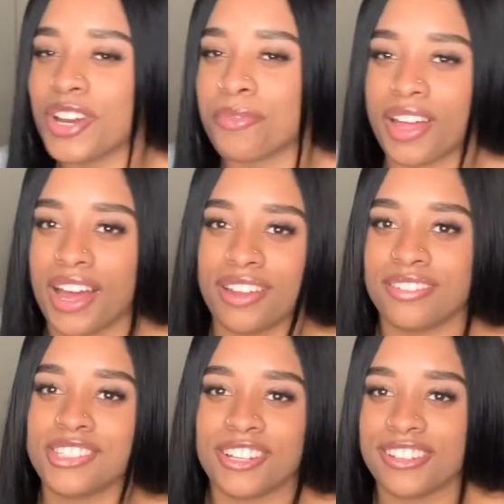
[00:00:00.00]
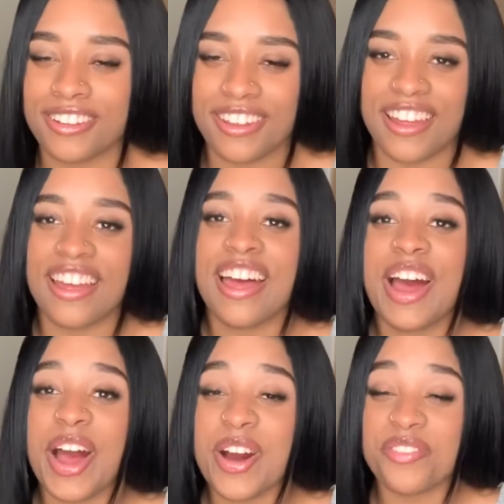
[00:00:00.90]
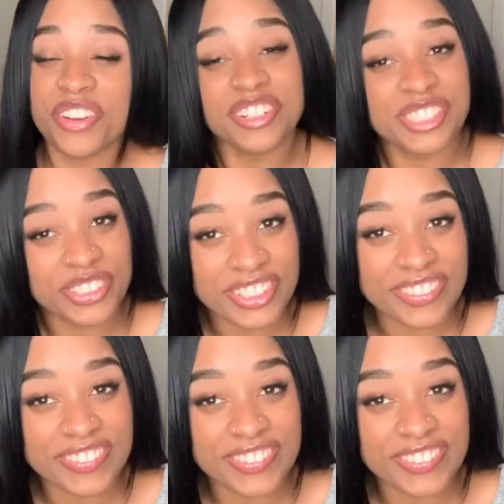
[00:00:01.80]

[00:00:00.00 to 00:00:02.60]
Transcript: I'm not high, taller than that. Um, very short.